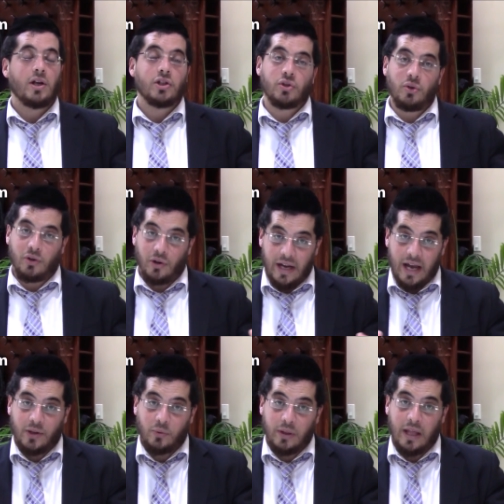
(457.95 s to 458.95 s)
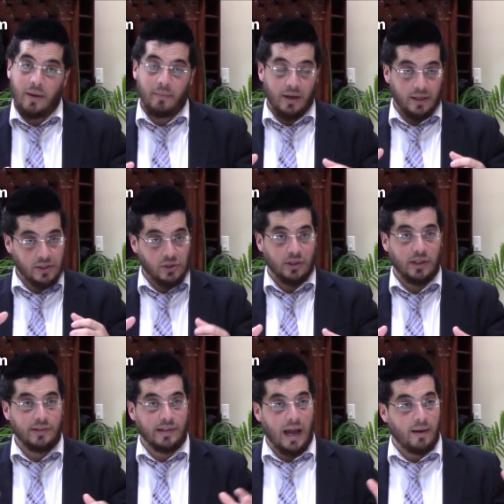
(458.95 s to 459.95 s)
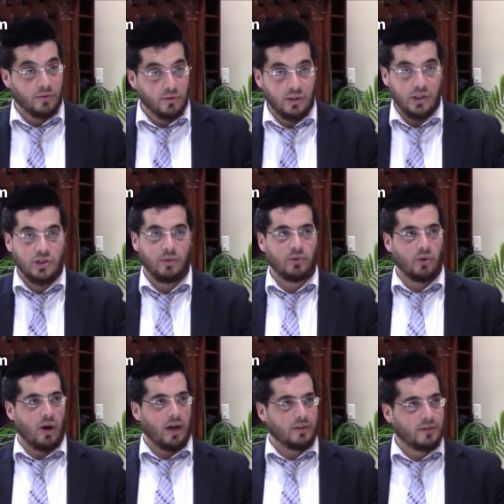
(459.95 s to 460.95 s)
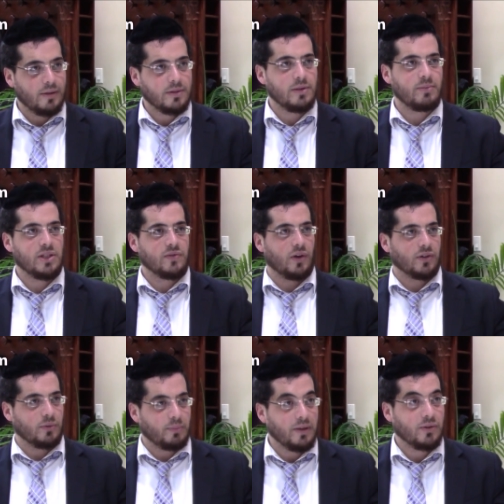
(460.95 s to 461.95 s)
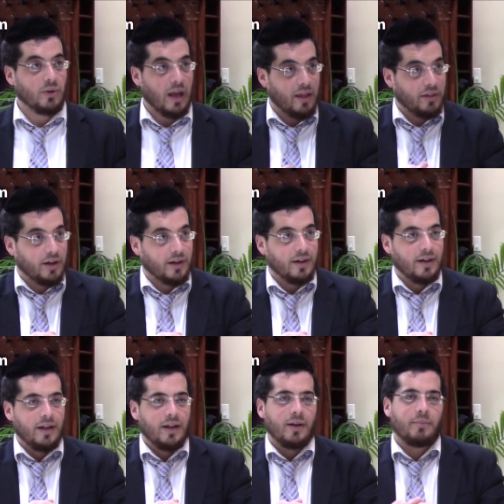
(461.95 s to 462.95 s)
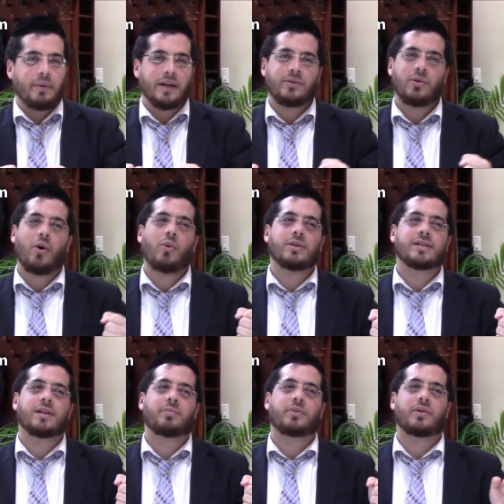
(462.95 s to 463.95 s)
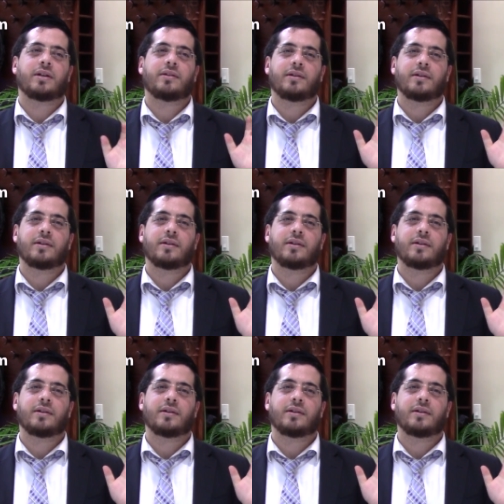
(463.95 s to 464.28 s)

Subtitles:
So you connect with them a certain time to teach them Torah, to teach them mitzvot, to be together, but we always separate.